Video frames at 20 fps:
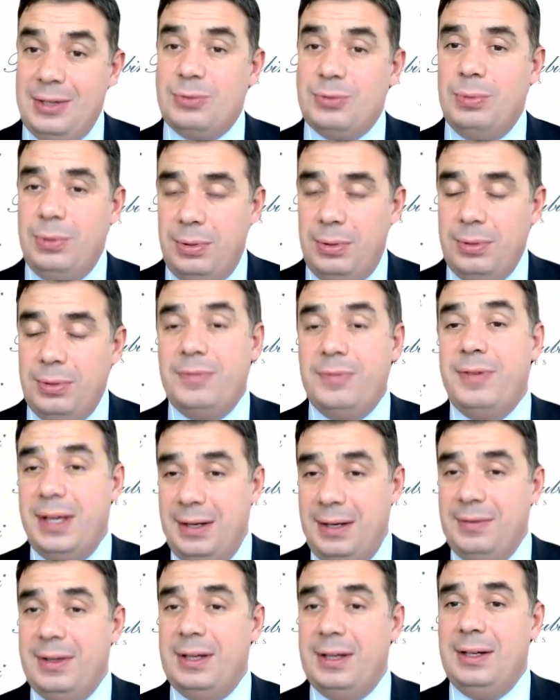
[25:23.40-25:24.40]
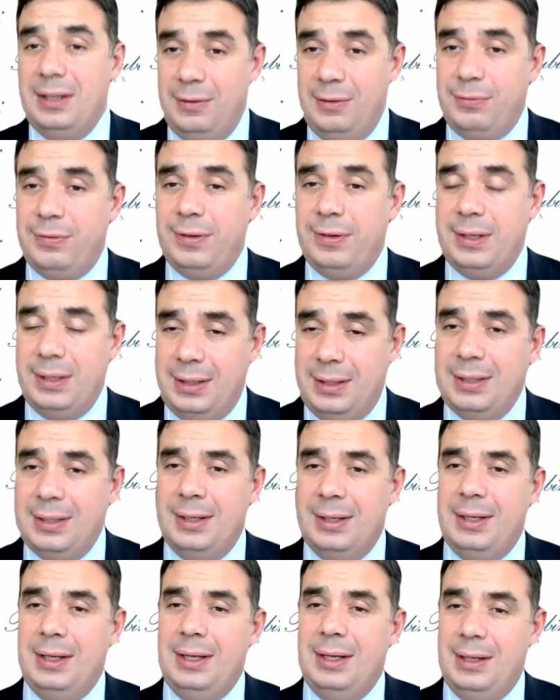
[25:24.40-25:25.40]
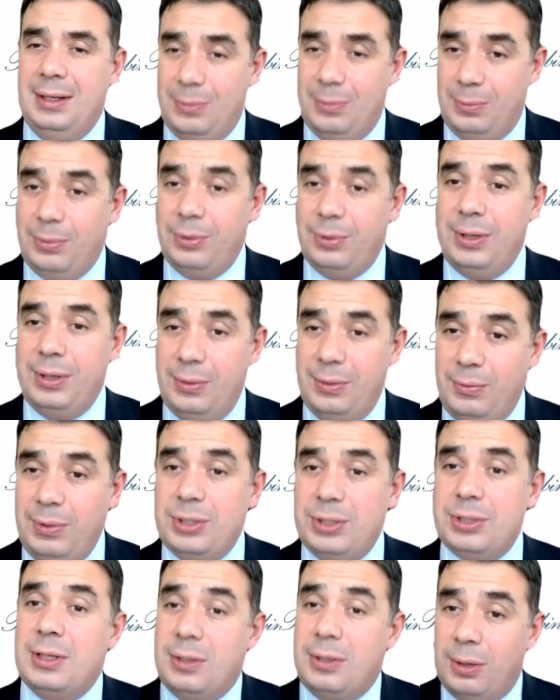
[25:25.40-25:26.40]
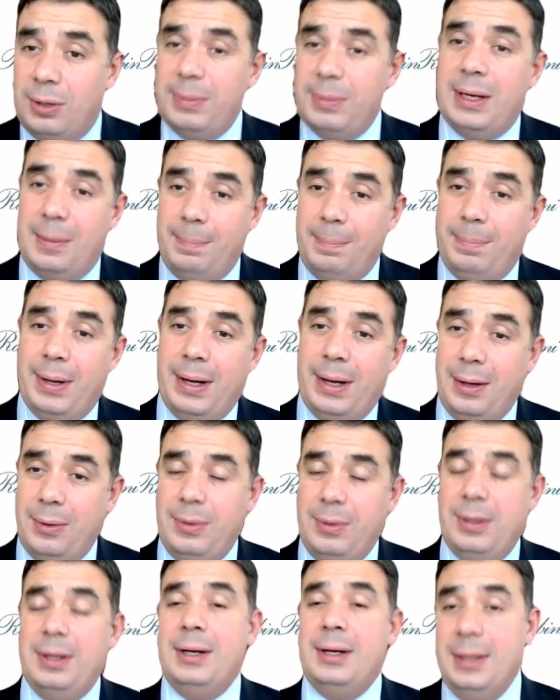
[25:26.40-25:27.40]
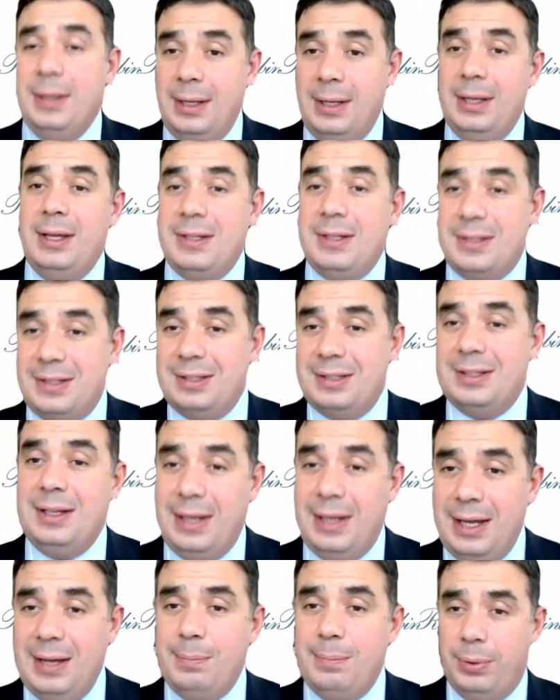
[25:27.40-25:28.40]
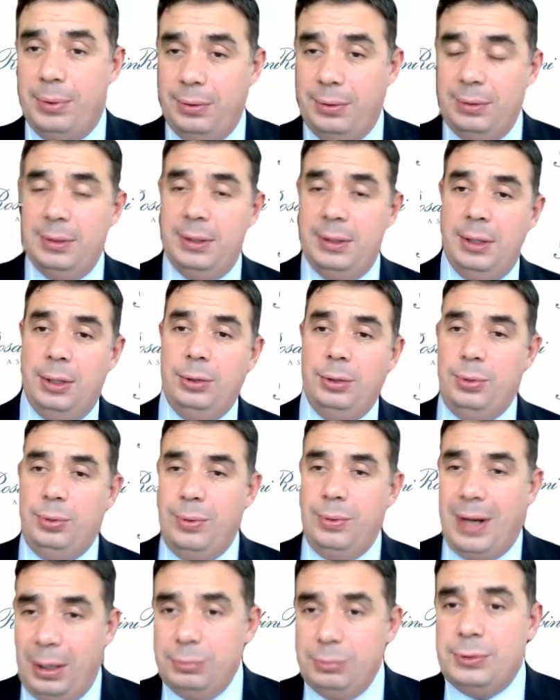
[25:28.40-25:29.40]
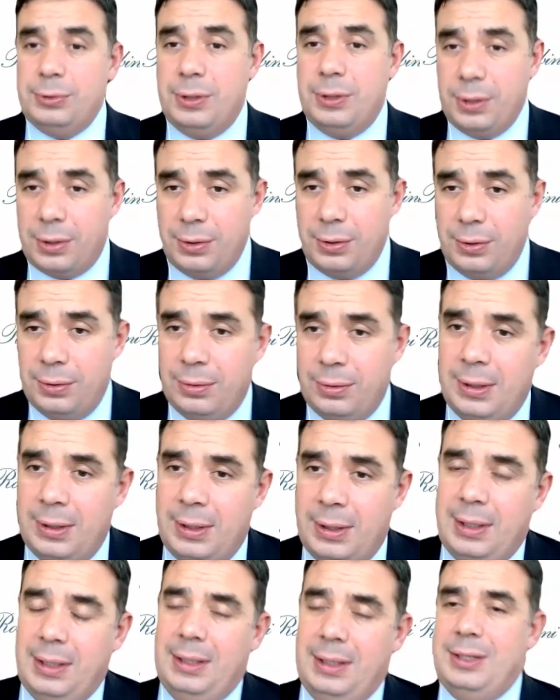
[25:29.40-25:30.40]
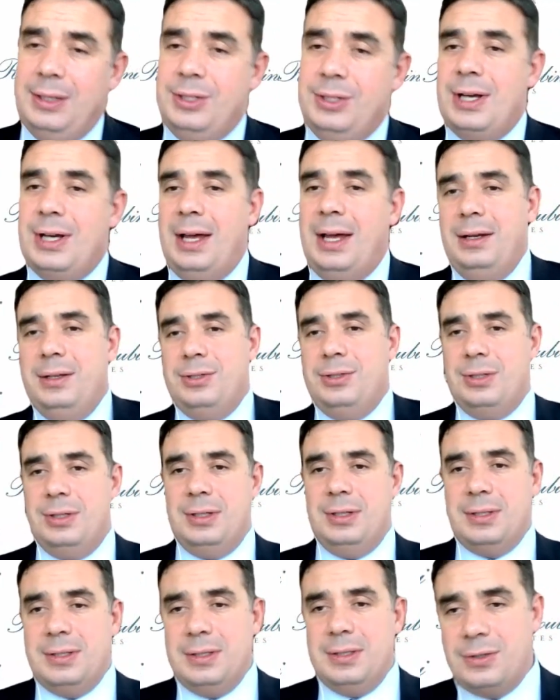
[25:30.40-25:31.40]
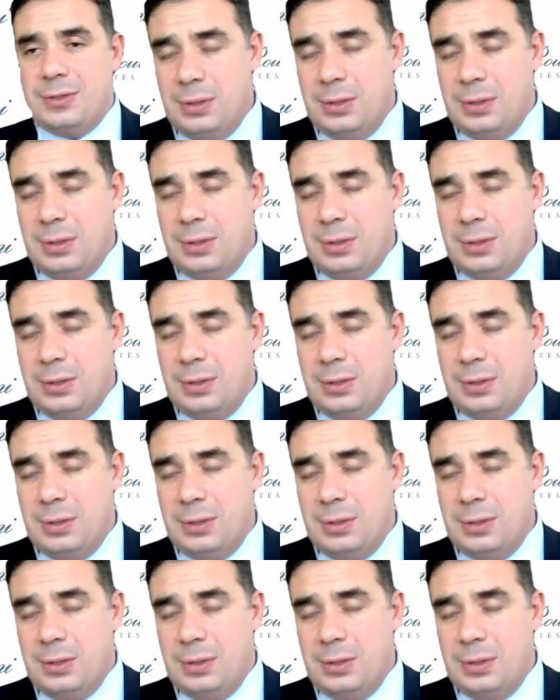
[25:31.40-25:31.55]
Things will look very, very different in a world in which the dominant power is still able to outgrow the challengers.